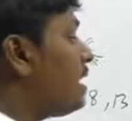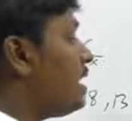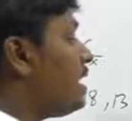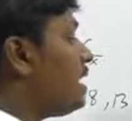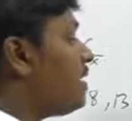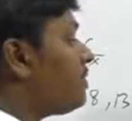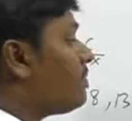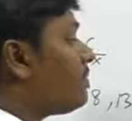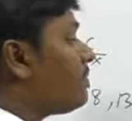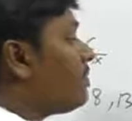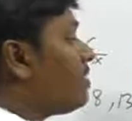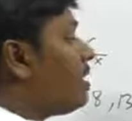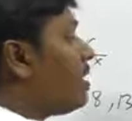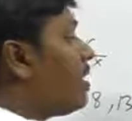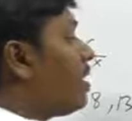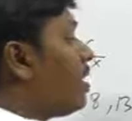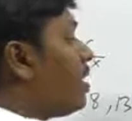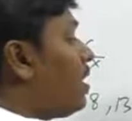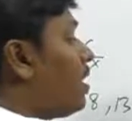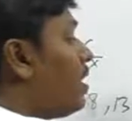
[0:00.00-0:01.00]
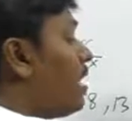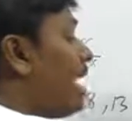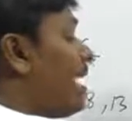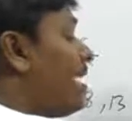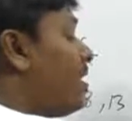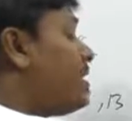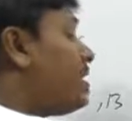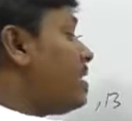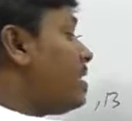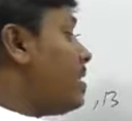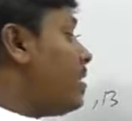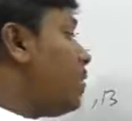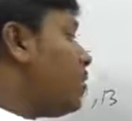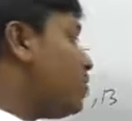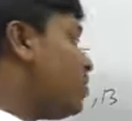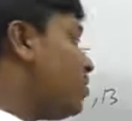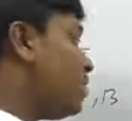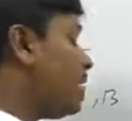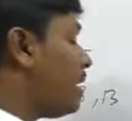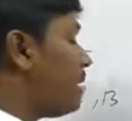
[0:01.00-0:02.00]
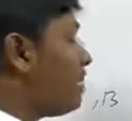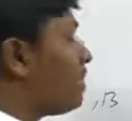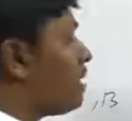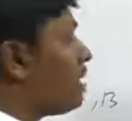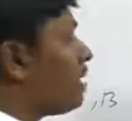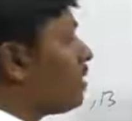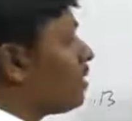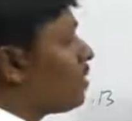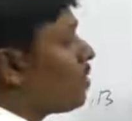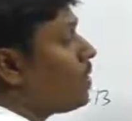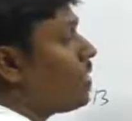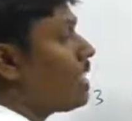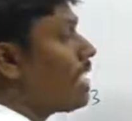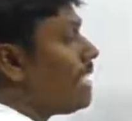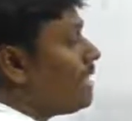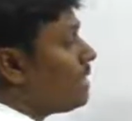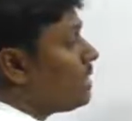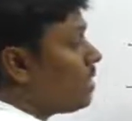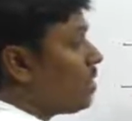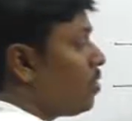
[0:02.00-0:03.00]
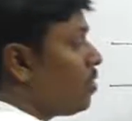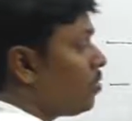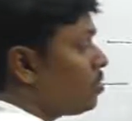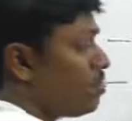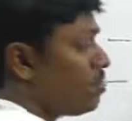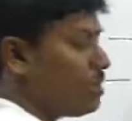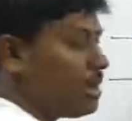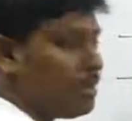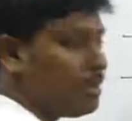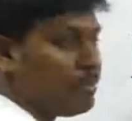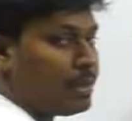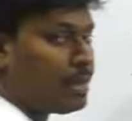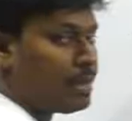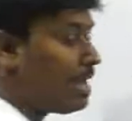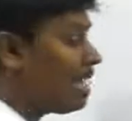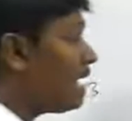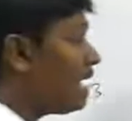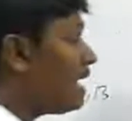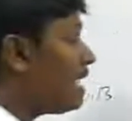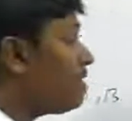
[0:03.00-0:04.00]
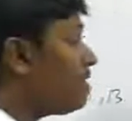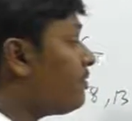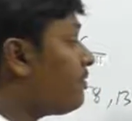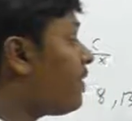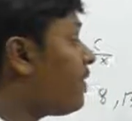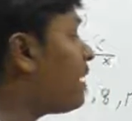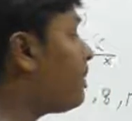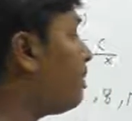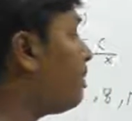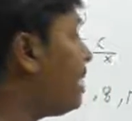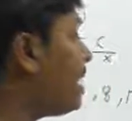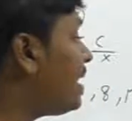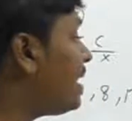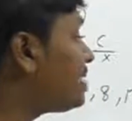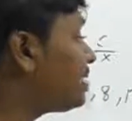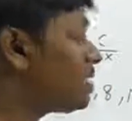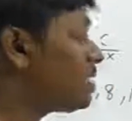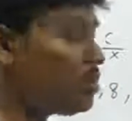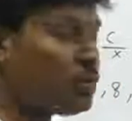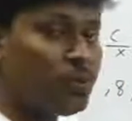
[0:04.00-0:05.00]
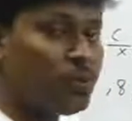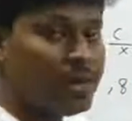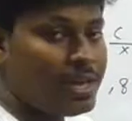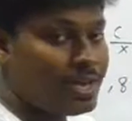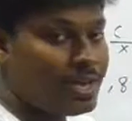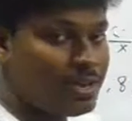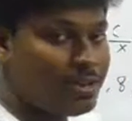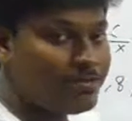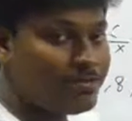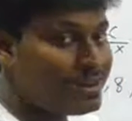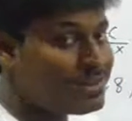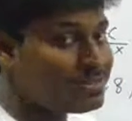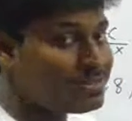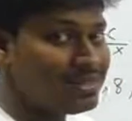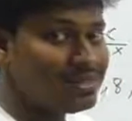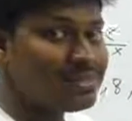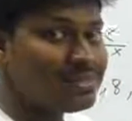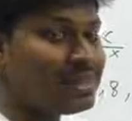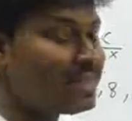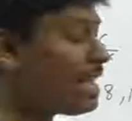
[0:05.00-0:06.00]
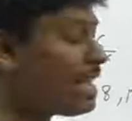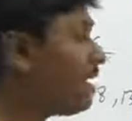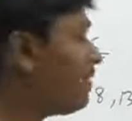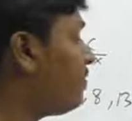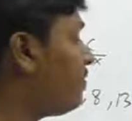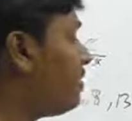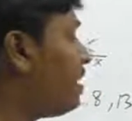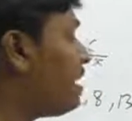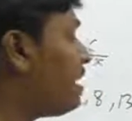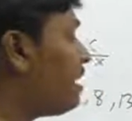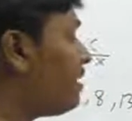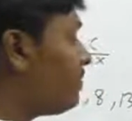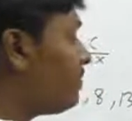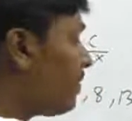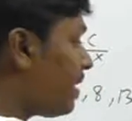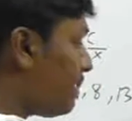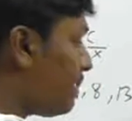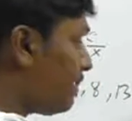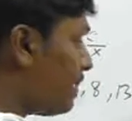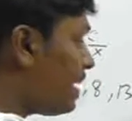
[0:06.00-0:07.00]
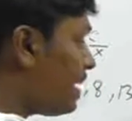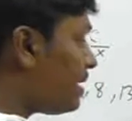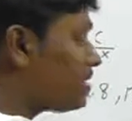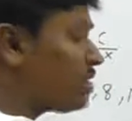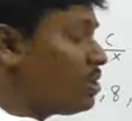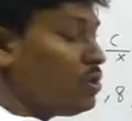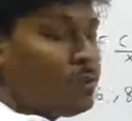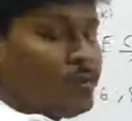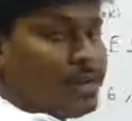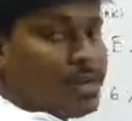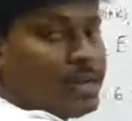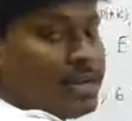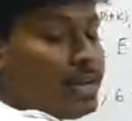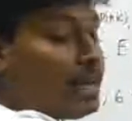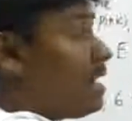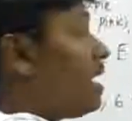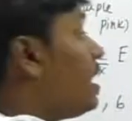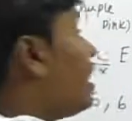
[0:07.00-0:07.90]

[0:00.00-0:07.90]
either Q should come here or either Q should come here. If I place Q here, friends, listen carefully. If I place Q here,